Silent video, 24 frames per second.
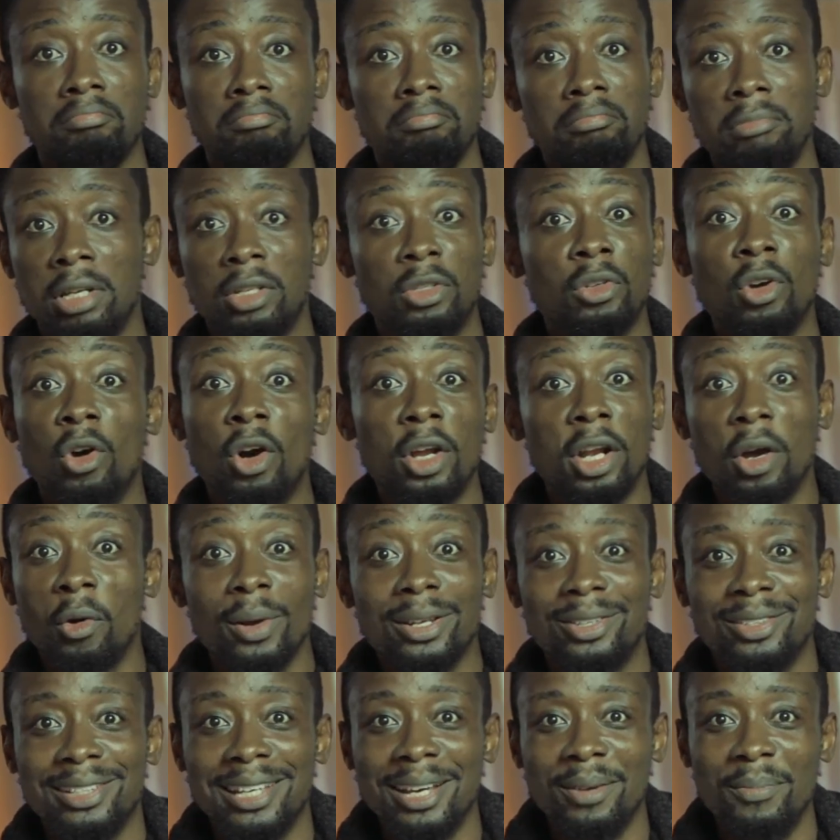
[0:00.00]
There's no other way
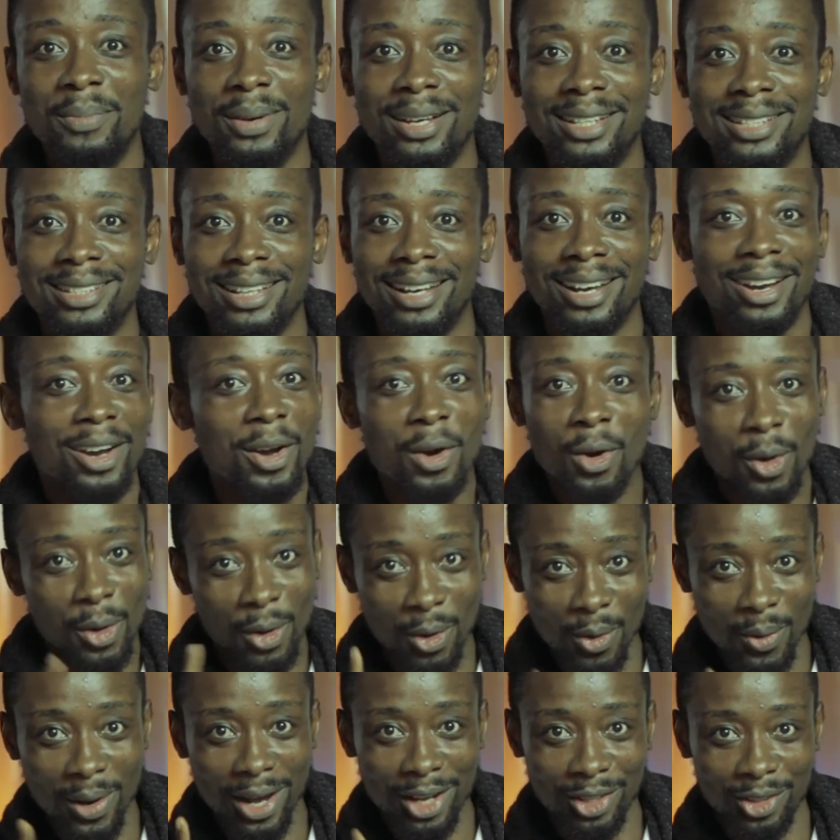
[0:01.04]
to get better.
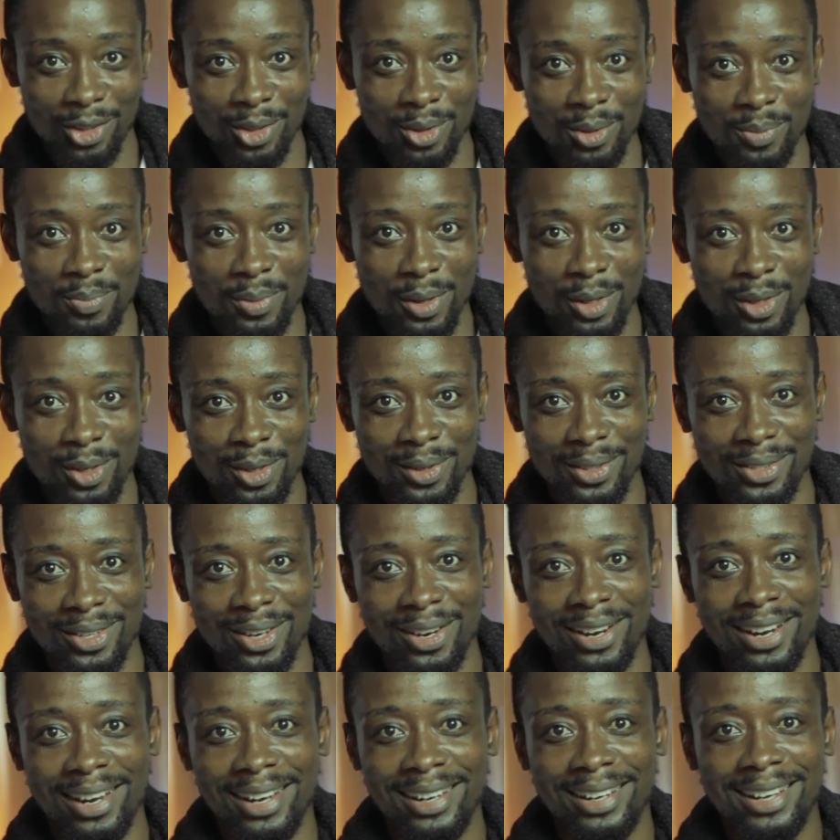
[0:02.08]
Go and shoot pictures, all
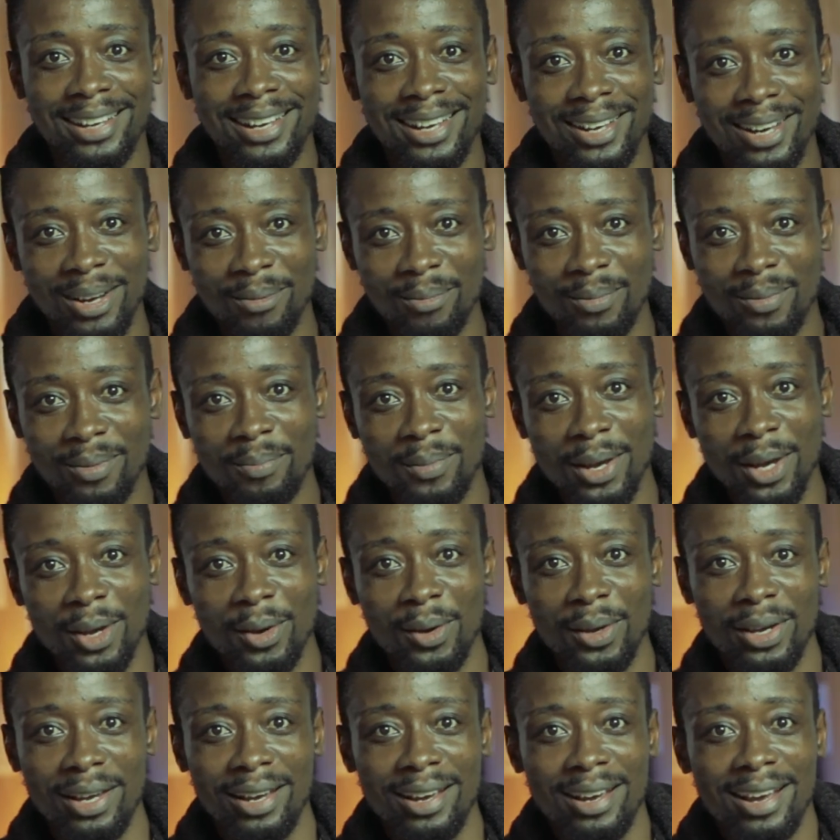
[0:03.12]
right? Mayor
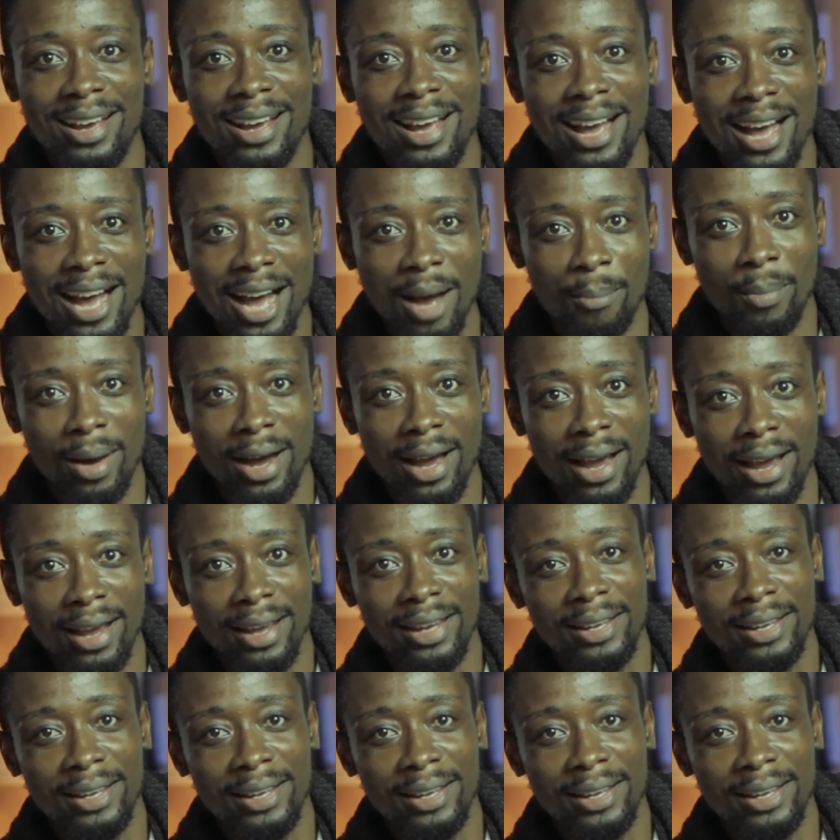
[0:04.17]
here, I'm bye.